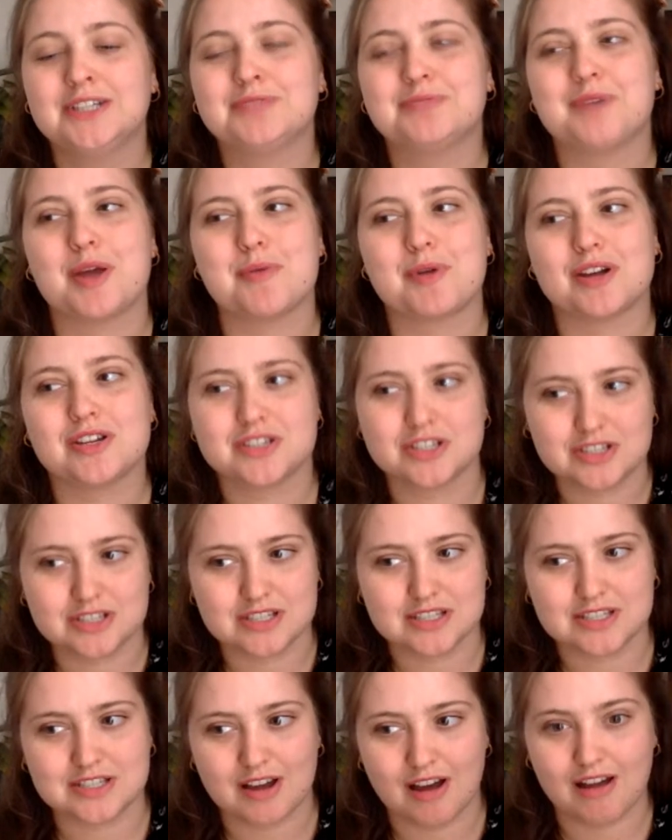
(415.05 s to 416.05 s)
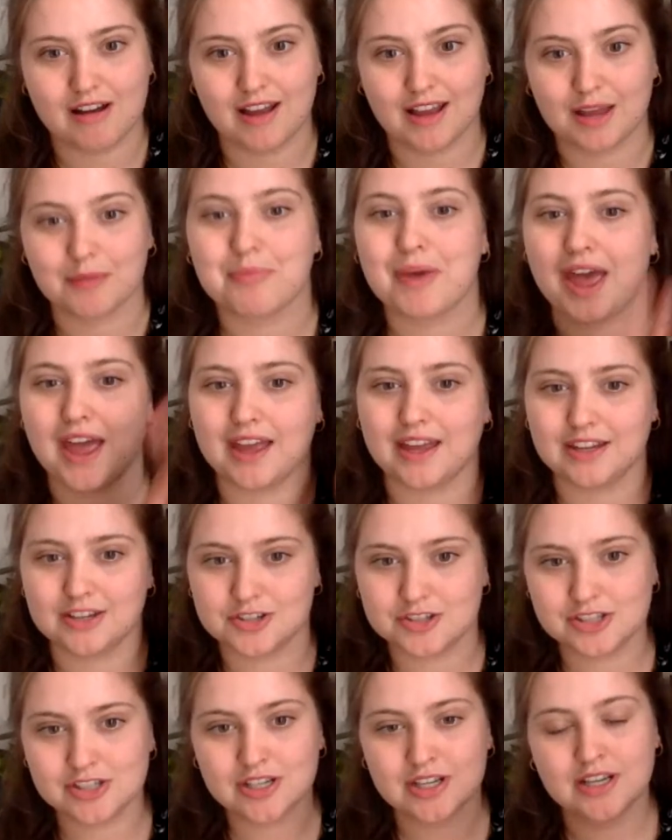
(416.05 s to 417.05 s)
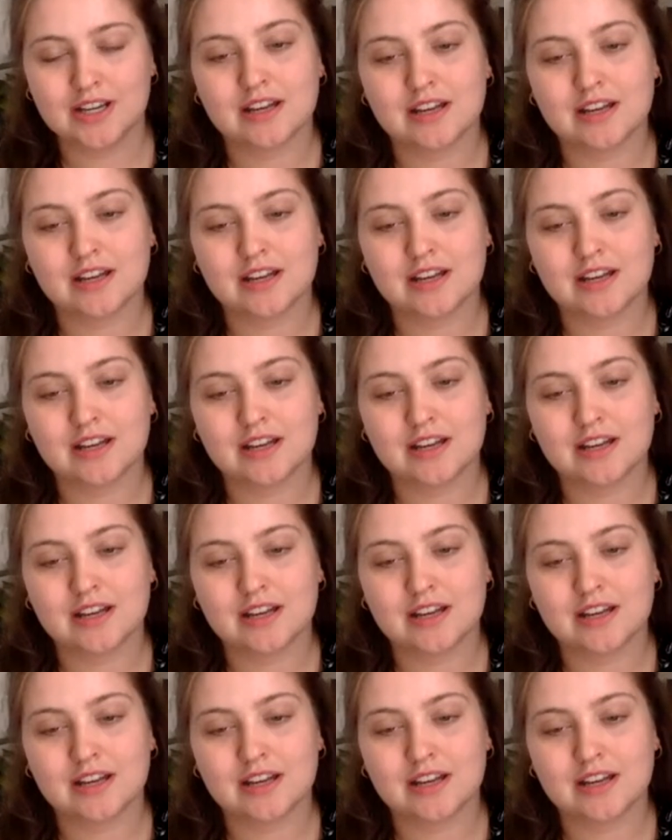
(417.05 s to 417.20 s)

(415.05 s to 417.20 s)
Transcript: Maybe I should just start like a page.